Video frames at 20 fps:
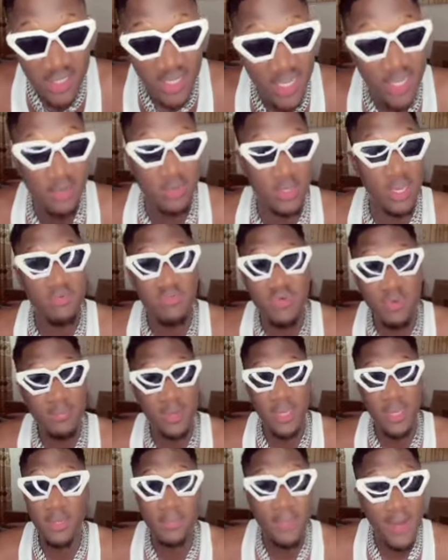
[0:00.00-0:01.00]
Like, every,
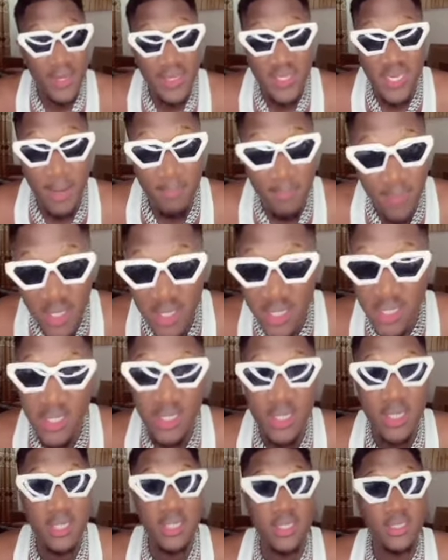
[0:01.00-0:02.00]
anybody I meet,
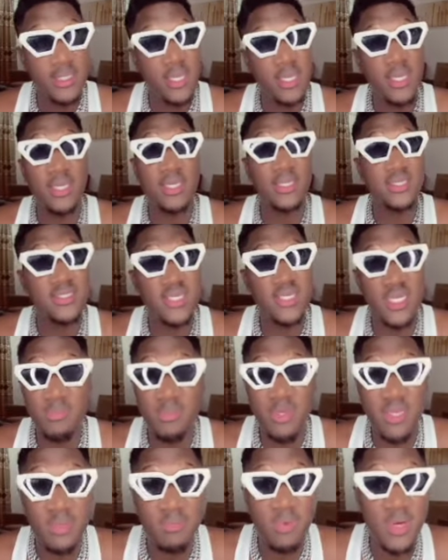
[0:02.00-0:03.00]
they either telling
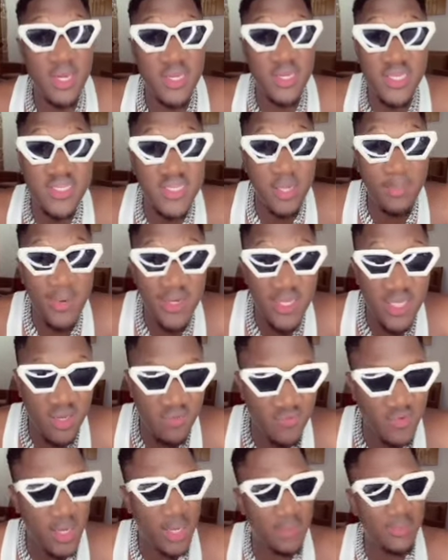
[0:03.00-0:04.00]
me, but any somebody
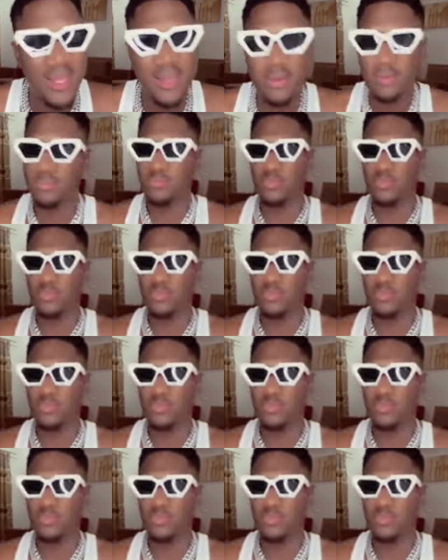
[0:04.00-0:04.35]
love it. I'm like,